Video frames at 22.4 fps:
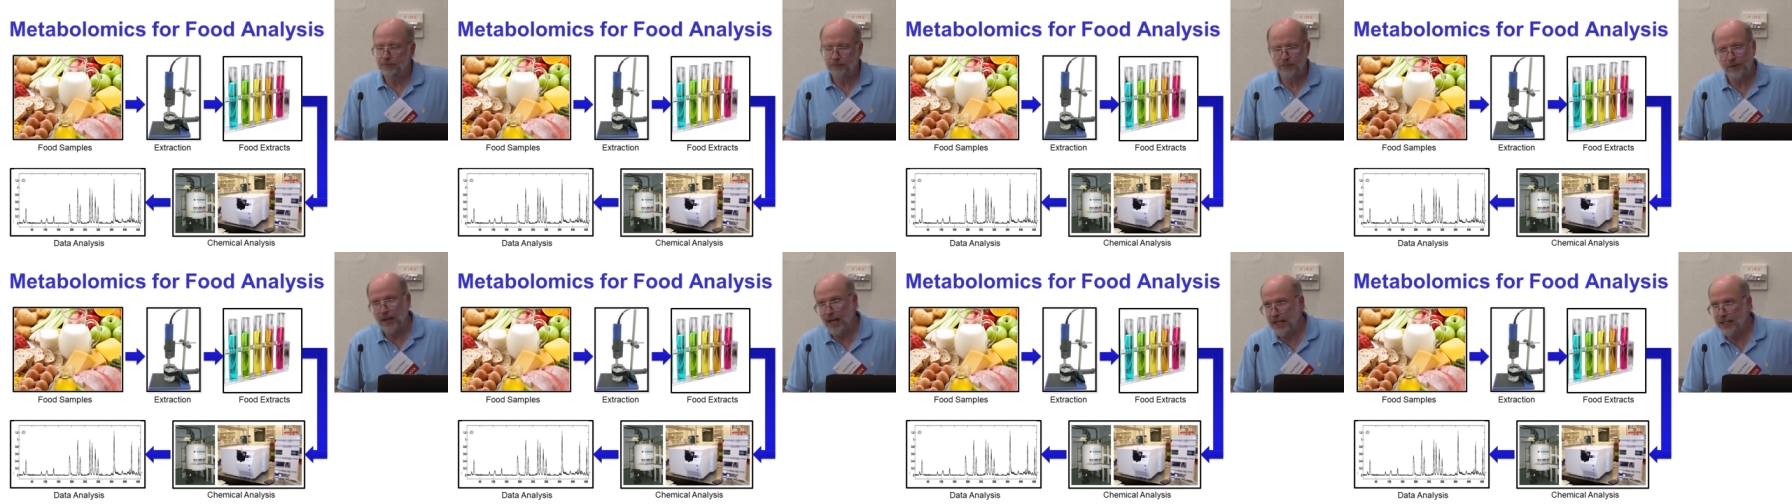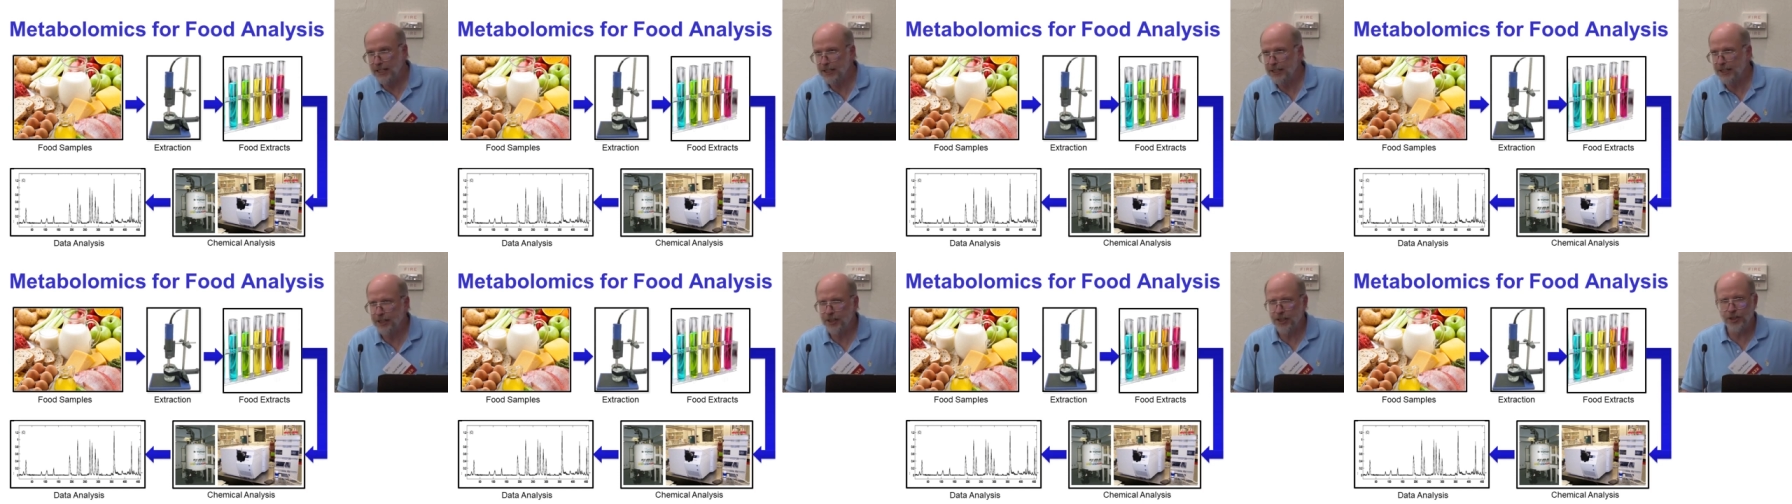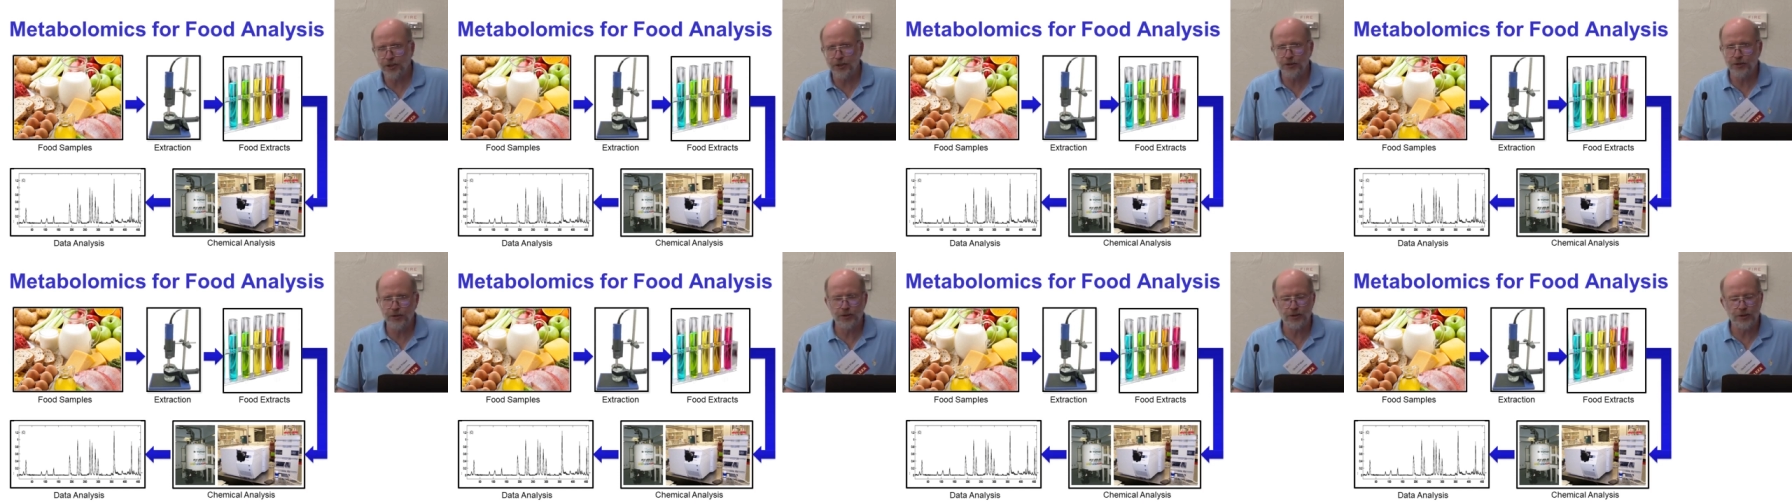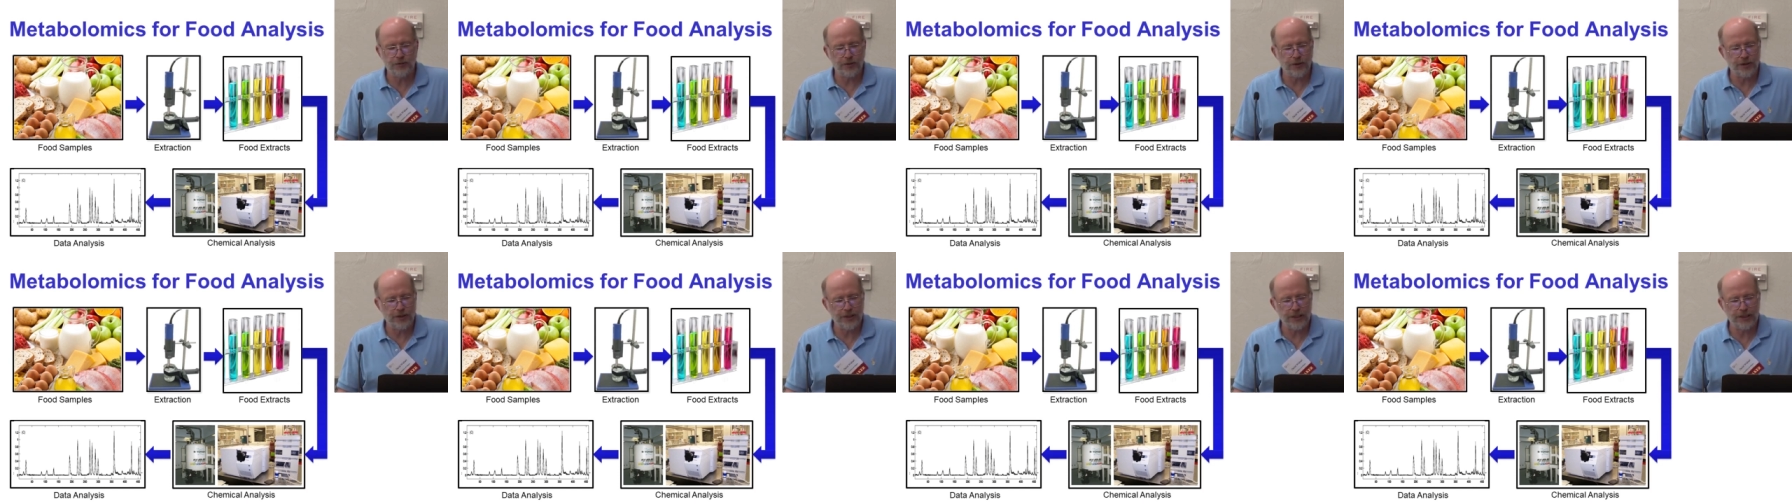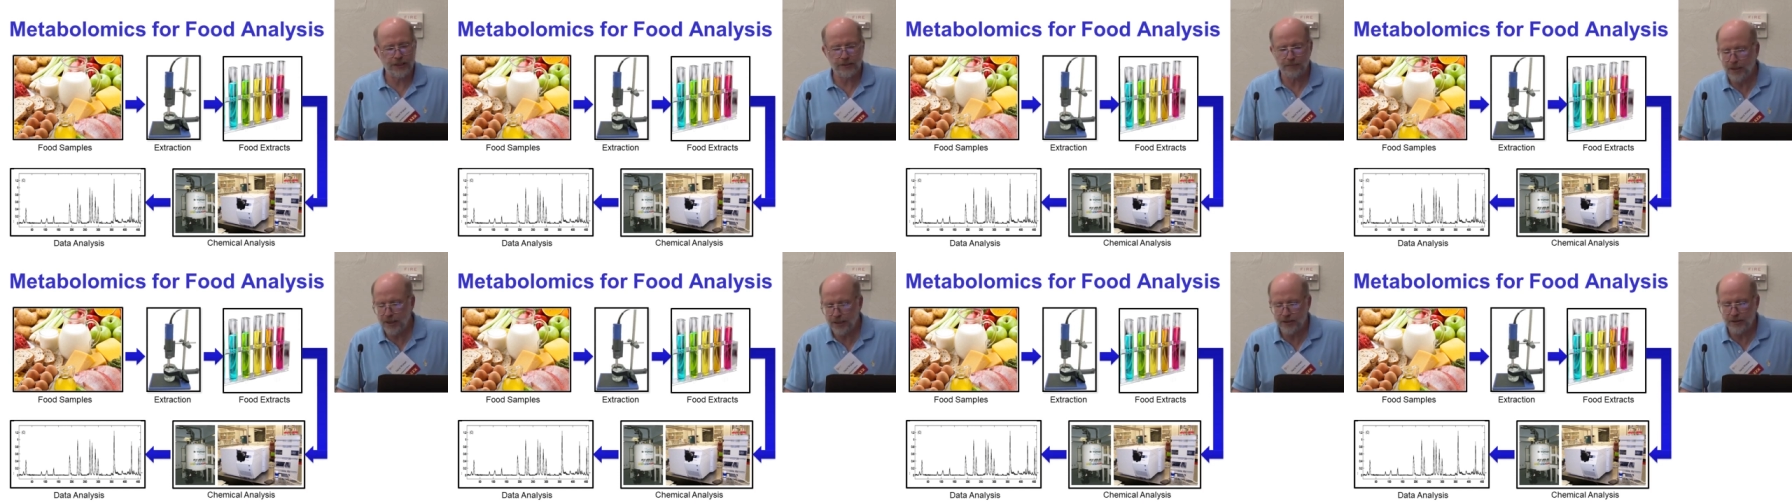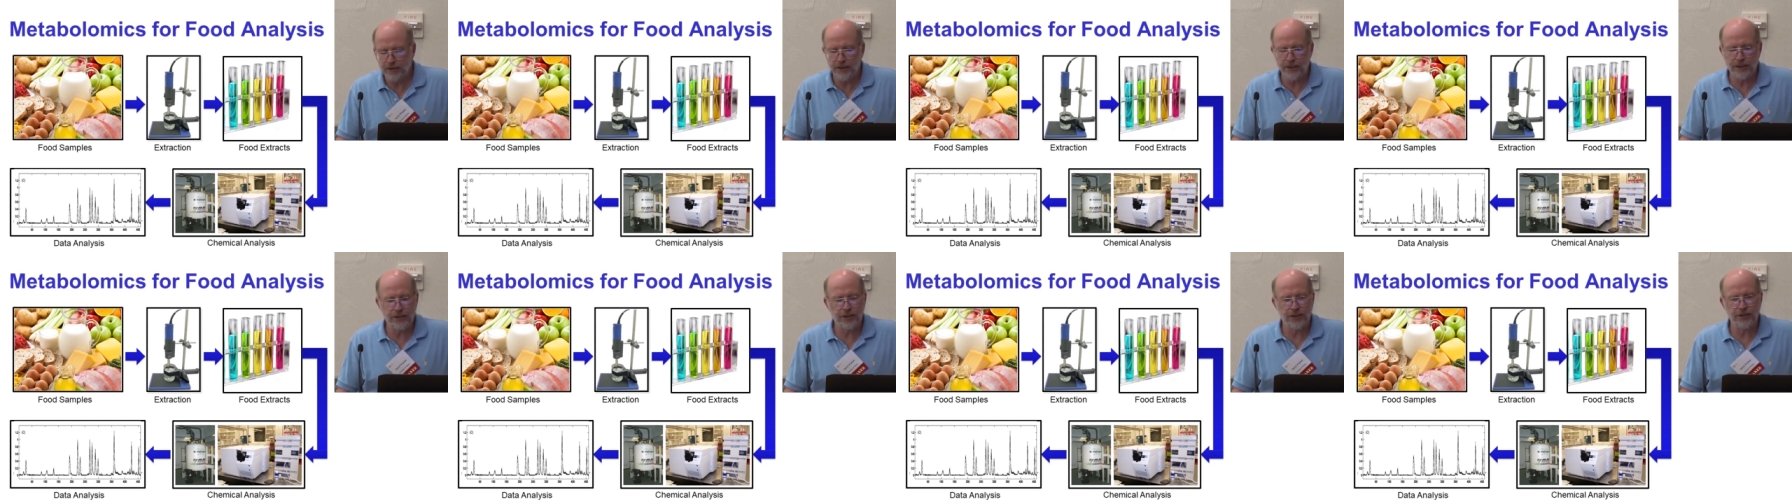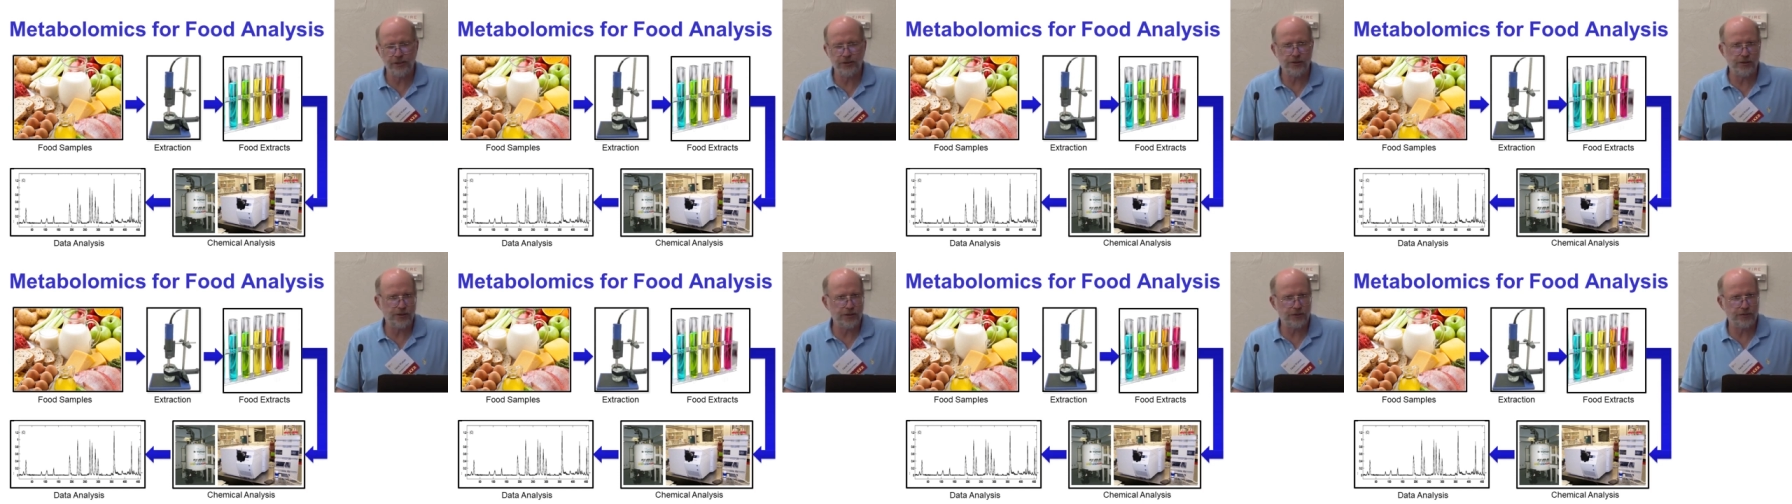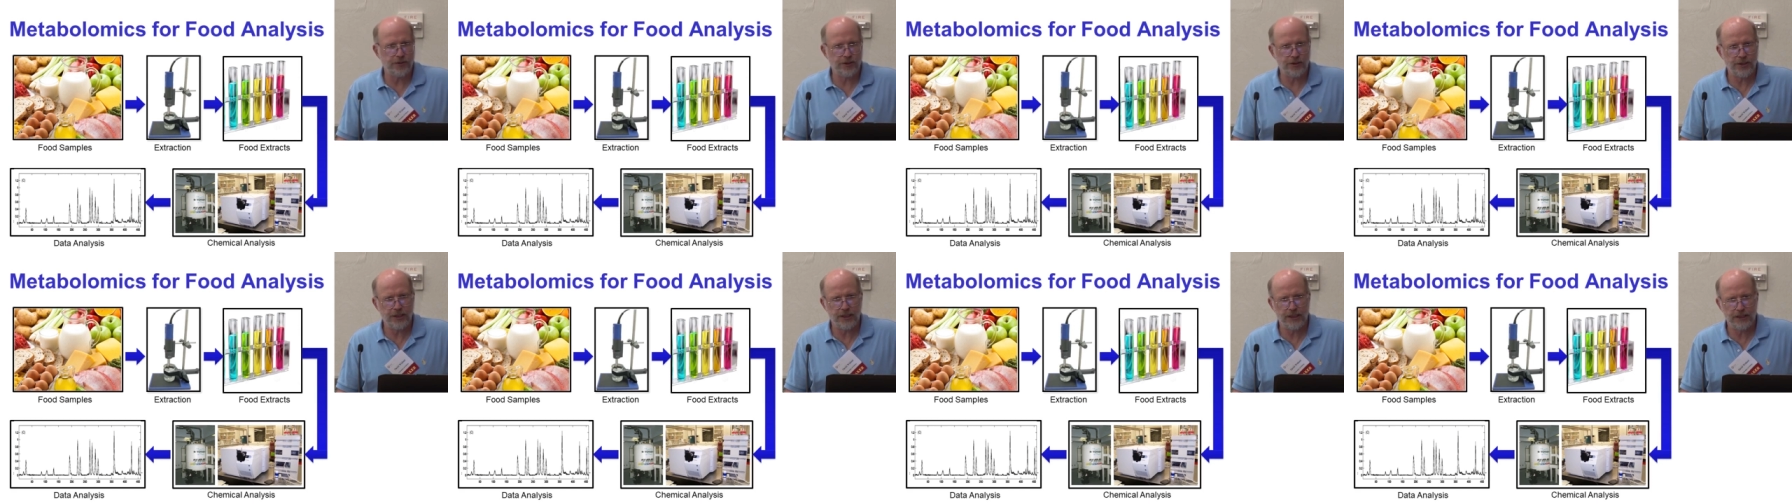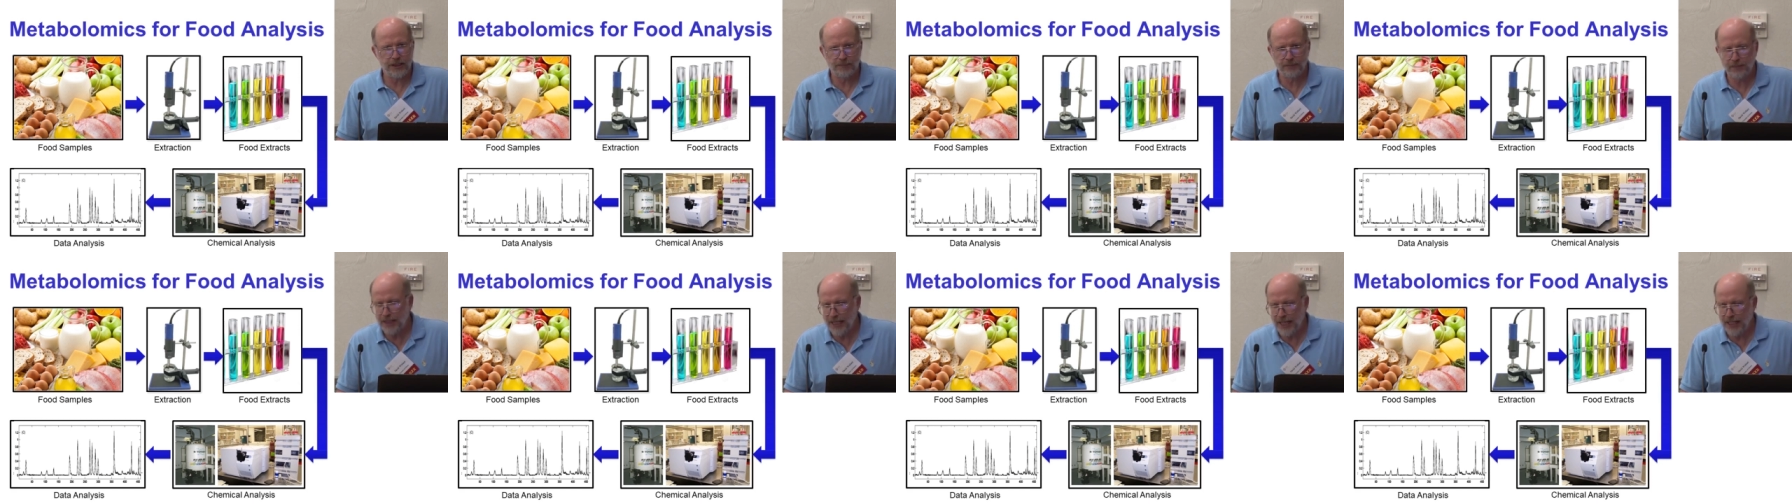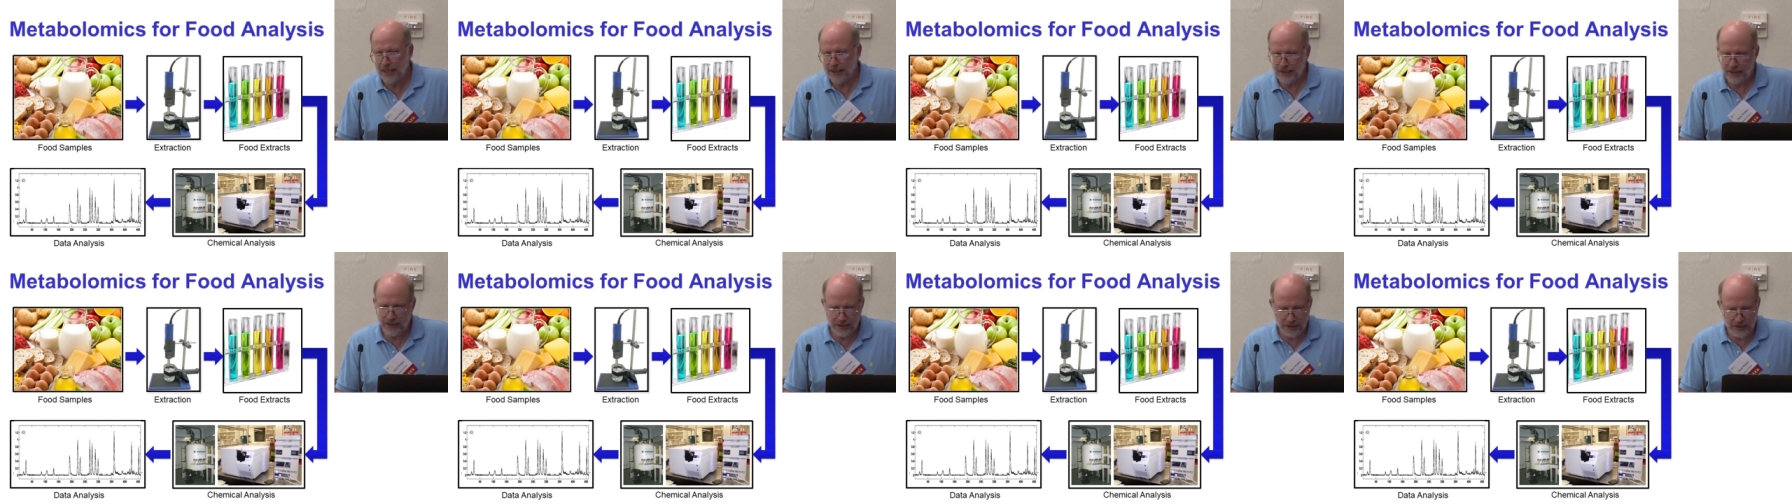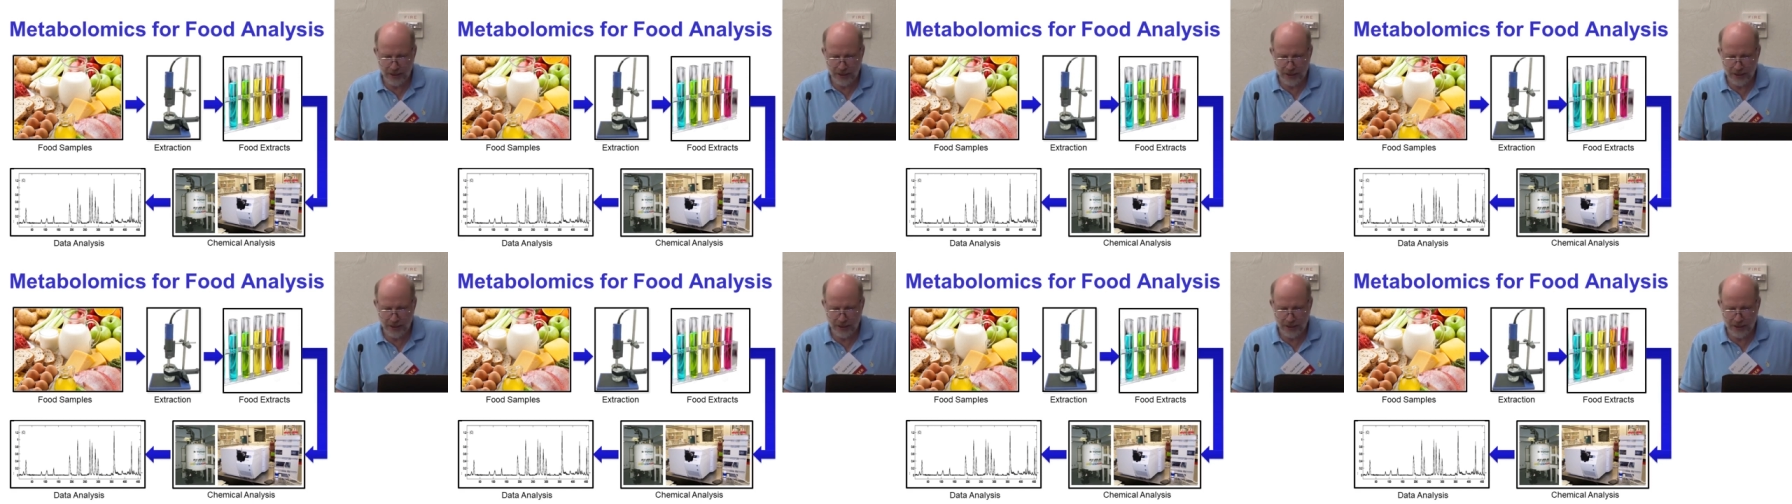fatty tissues versus muscle tissues versus plant